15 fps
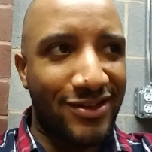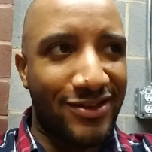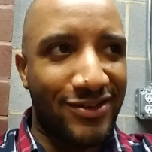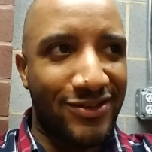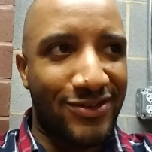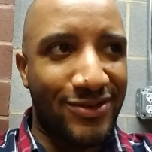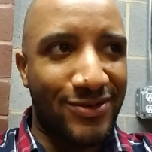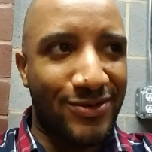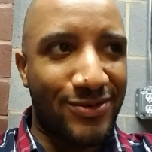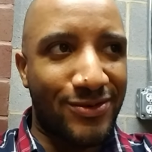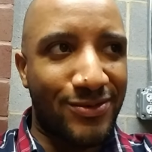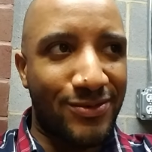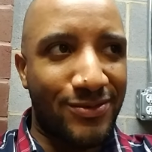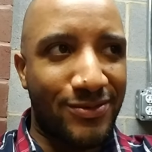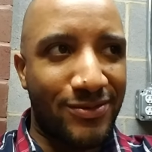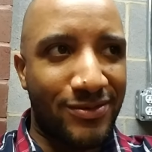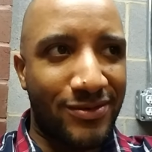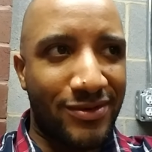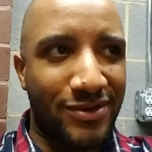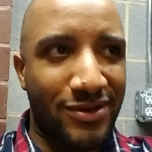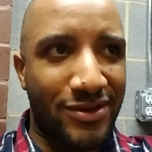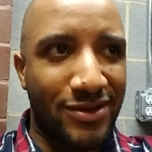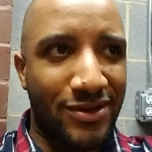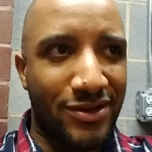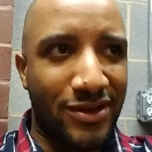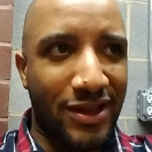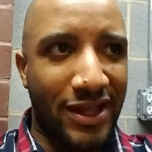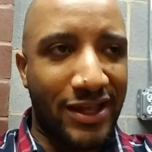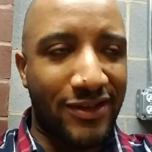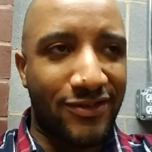so
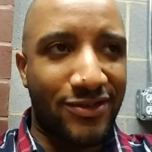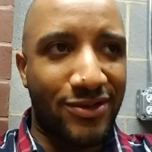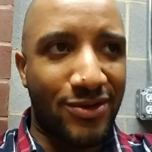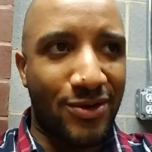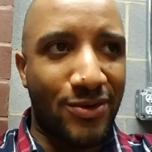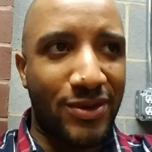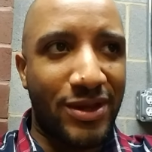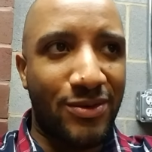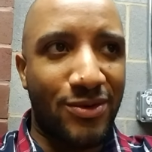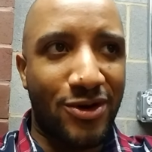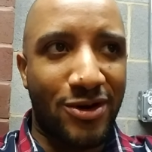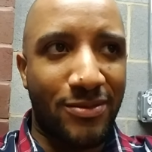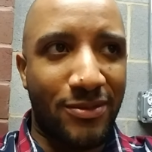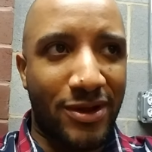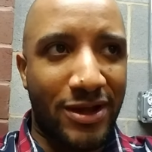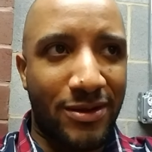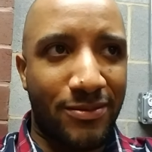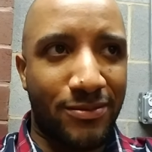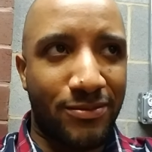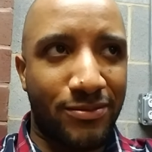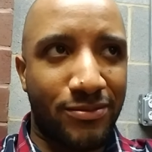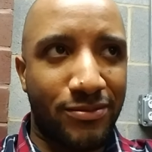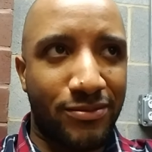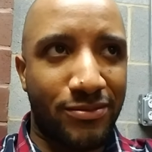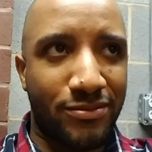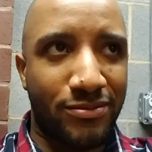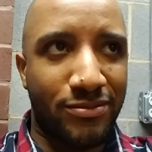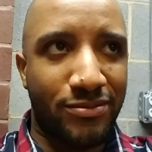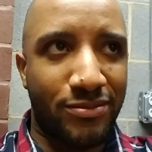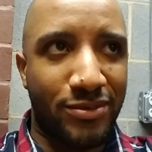I guess the only where
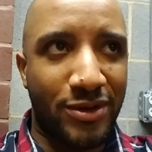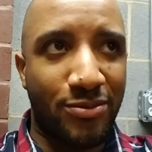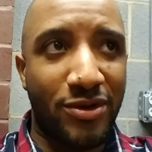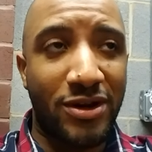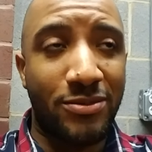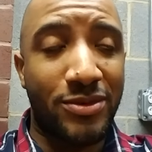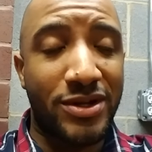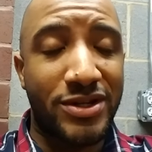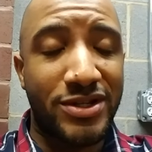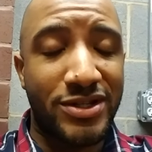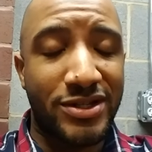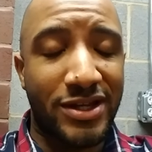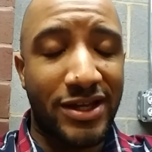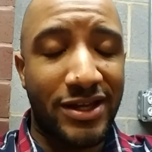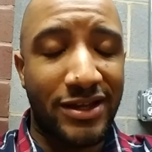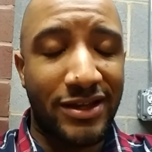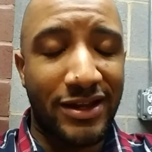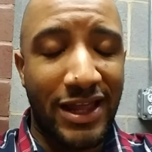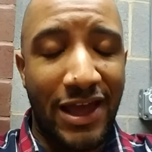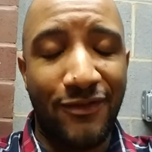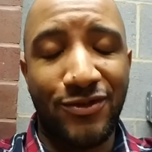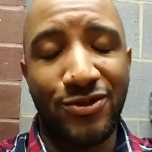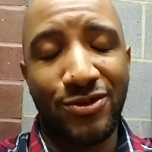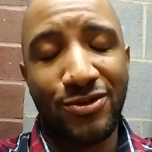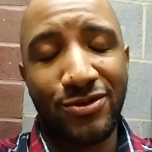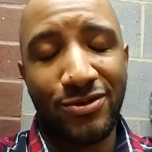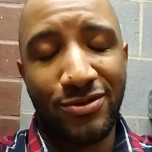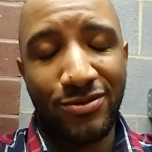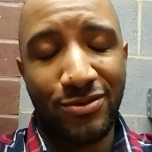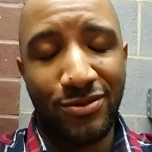they're pretty much
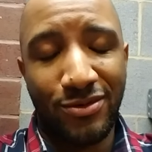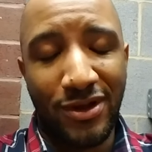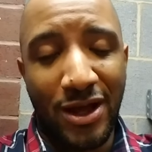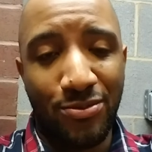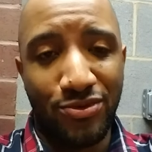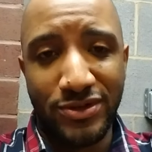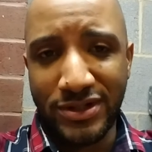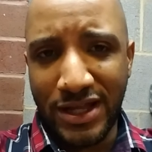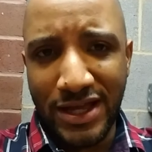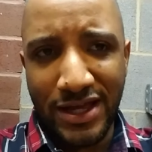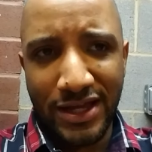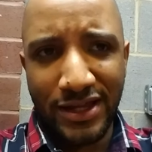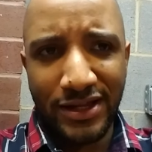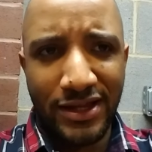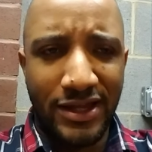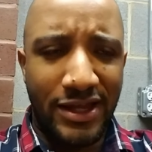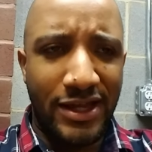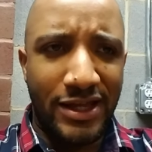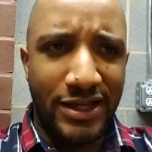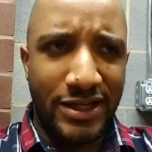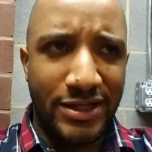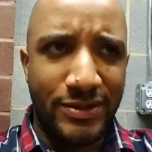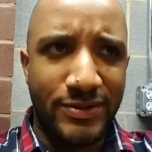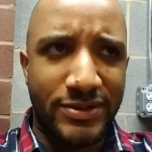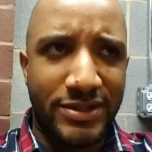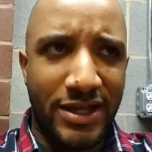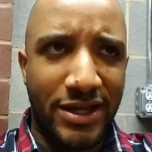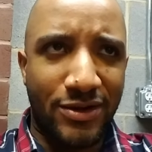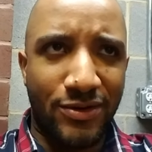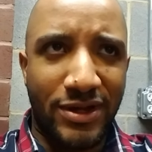after Opera's lie. It was
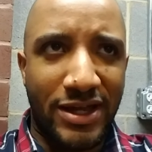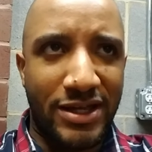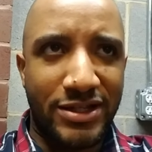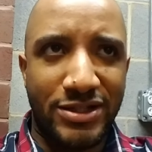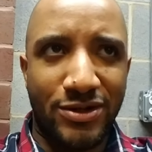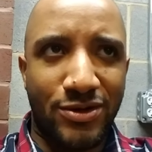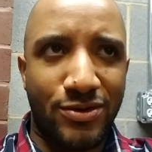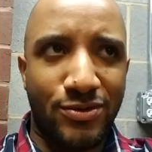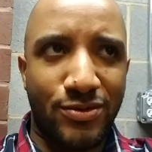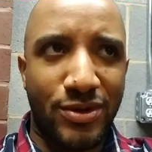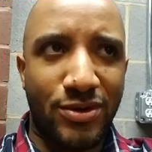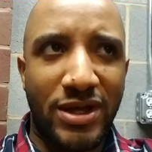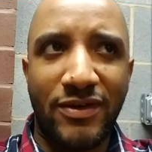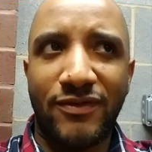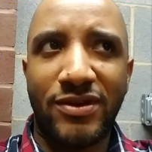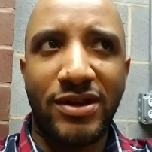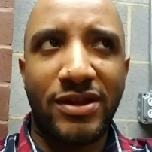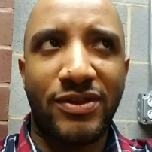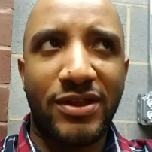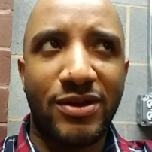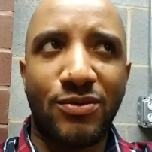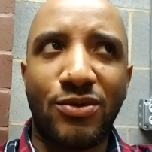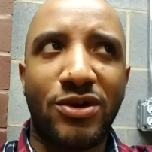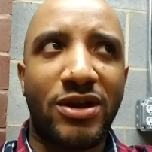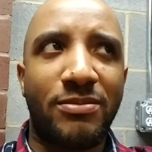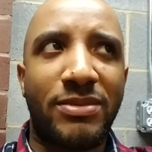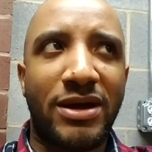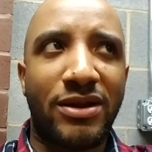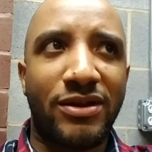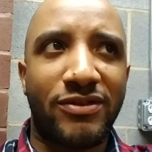like, okay, so we don't have anything to worry
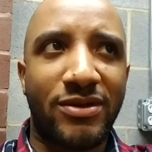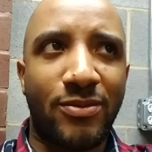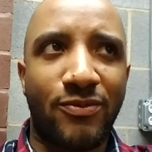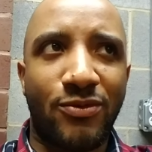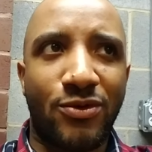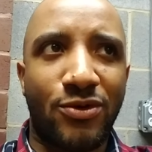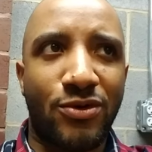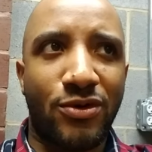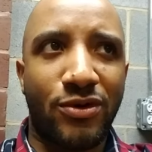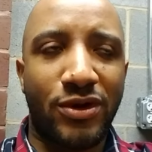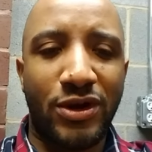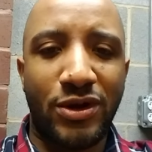about except for